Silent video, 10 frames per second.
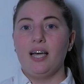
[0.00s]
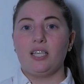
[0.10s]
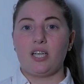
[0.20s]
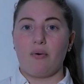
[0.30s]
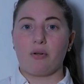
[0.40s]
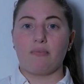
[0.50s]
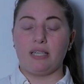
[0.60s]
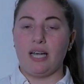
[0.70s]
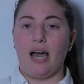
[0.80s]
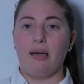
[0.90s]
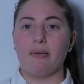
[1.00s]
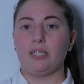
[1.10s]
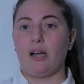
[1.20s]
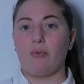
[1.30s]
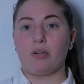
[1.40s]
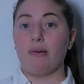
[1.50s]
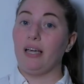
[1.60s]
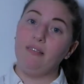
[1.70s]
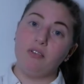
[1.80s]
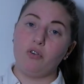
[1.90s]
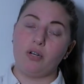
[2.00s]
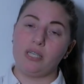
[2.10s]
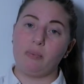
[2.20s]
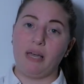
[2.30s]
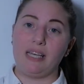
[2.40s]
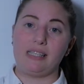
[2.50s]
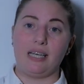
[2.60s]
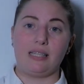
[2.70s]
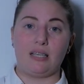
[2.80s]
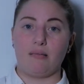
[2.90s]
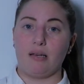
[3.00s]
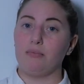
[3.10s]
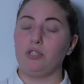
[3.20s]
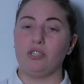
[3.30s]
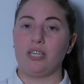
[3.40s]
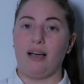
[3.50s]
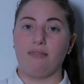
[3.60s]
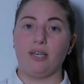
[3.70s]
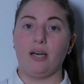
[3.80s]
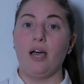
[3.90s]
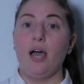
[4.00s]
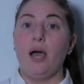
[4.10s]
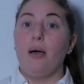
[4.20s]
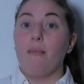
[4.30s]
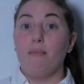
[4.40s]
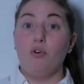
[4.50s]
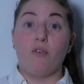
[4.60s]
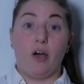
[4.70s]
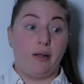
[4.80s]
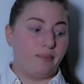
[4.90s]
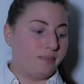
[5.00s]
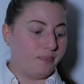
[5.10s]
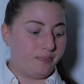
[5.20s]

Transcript: It's not worth my time. It's not worth my inventory space, and sometimes you just have to move on.